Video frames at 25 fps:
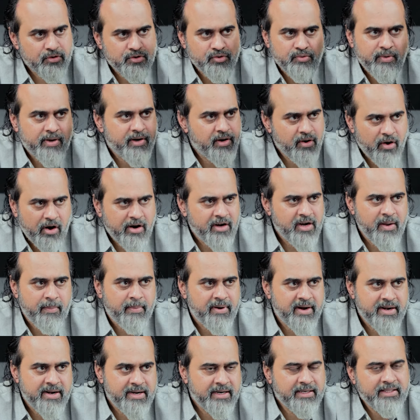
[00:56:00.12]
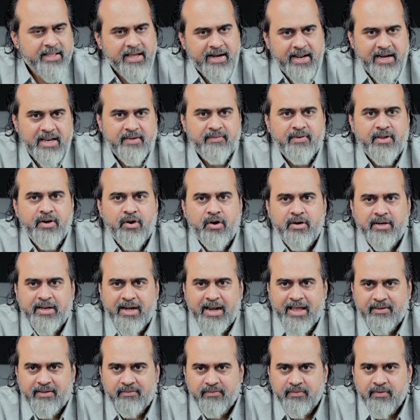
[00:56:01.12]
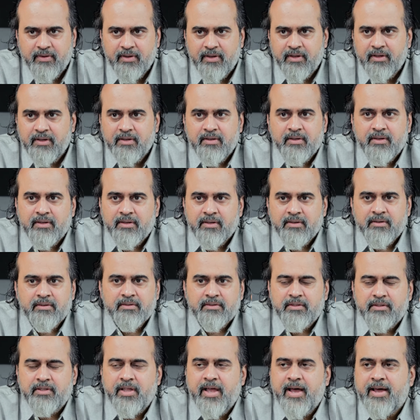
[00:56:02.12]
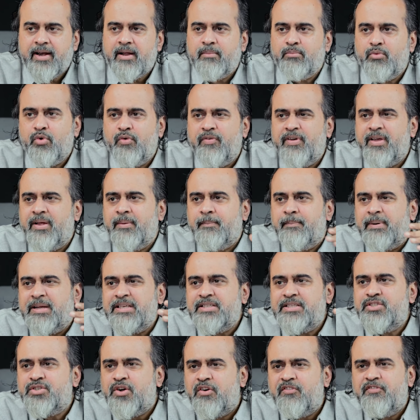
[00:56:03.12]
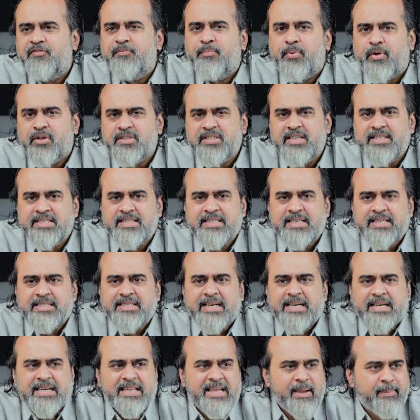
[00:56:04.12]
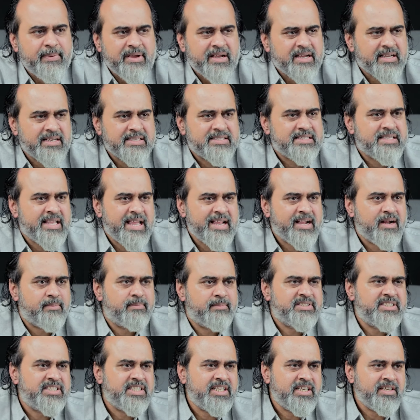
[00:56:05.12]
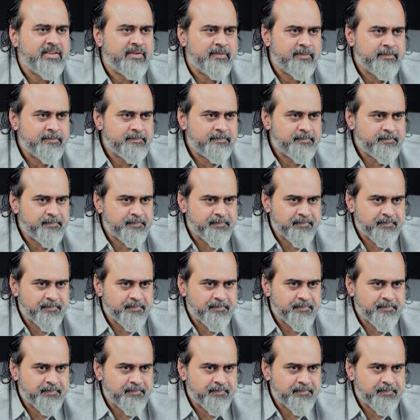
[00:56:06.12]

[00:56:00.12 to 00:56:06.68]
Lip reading: Those who are not liberated, they are anyway not alive. They are a moving bunch of processes and chemicals like a machine.